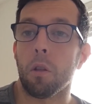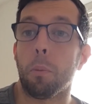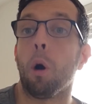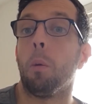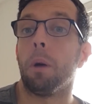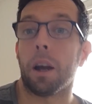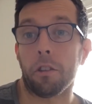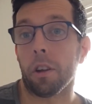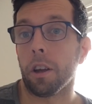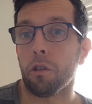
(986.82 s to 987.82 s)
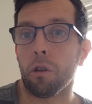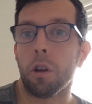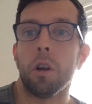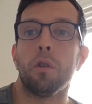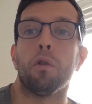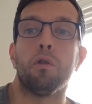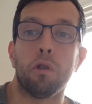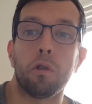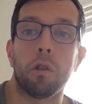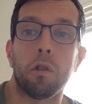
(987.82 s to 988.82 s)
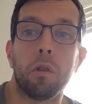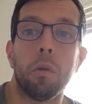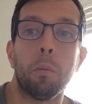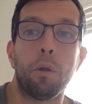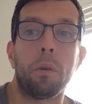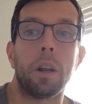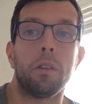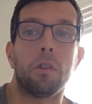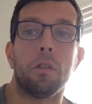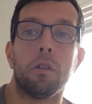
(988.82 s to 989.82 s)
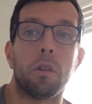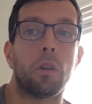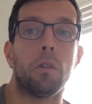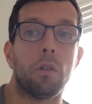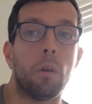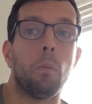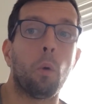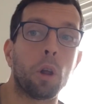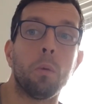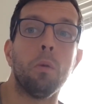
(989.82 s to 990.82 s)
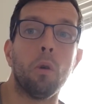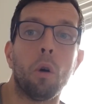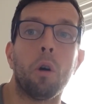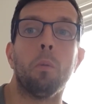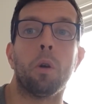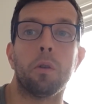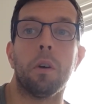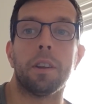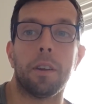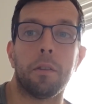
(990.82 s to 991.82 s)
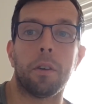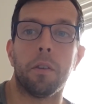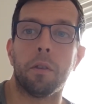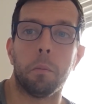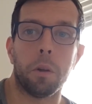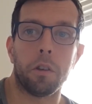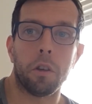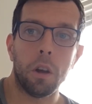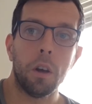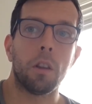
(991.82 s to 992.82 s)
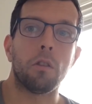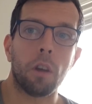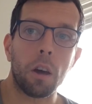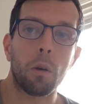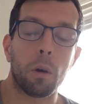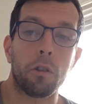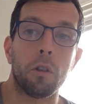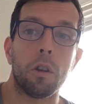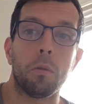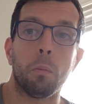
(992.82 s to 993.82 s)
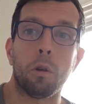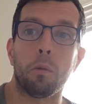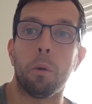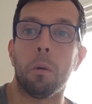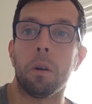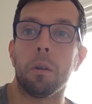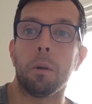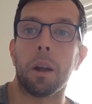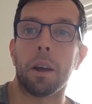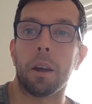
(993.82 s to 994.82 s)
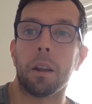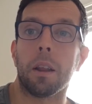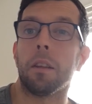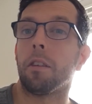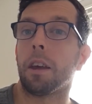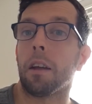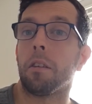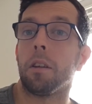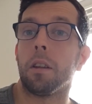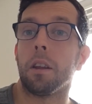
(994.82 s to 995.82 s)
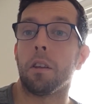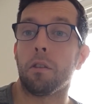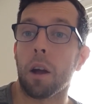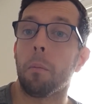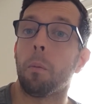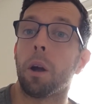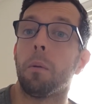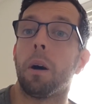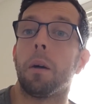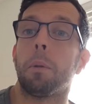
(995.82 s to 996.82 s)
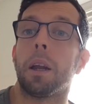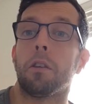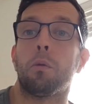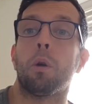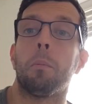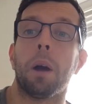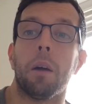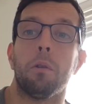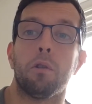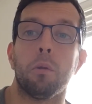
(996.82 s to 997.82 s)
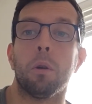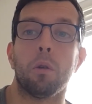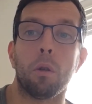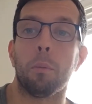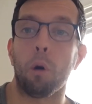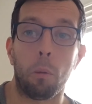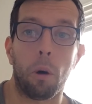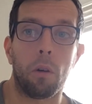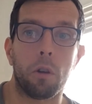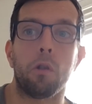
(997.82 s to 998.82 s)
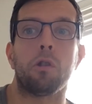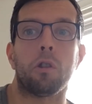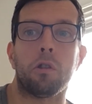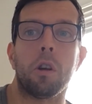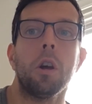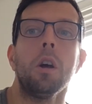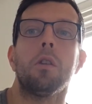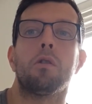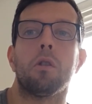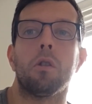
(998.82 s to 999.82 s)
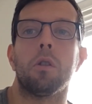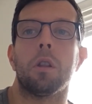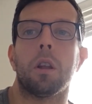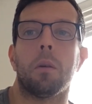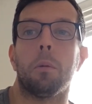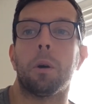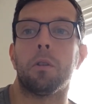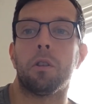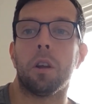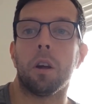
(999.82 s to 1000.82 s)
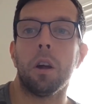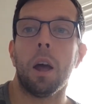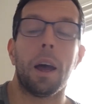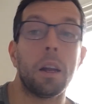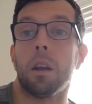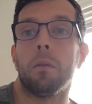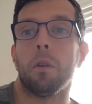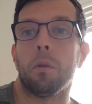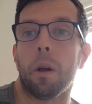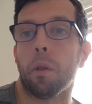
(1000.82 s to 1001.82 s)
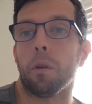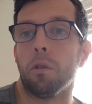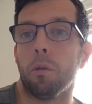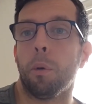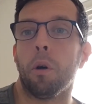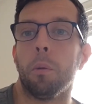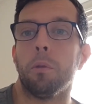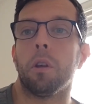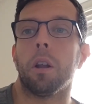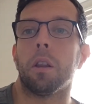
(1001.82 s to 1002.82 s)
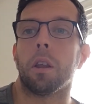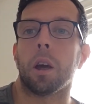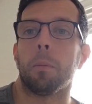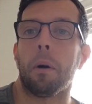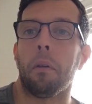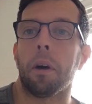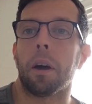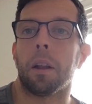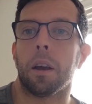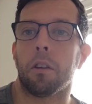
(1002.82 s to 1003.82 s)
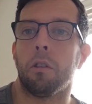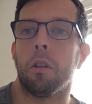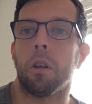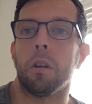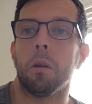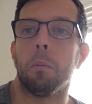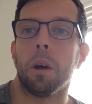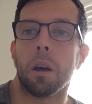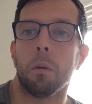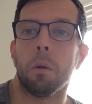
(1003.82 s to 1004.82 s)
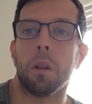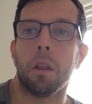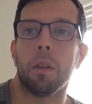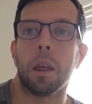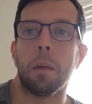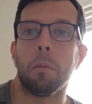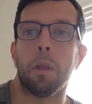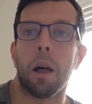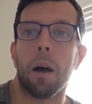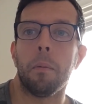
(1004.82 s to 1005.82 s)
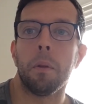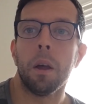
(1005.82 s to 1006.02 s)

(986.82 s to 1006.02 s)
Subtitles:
poem in isolation, so just considering Mother Any Distance and considering what you know and what you identify from this. The second question is much more what you would like to get in the exam, where you are being asked to compare it to another poem of your choice. So that will consider any of the other anthology poems and think about the connection that you could make with the theme there.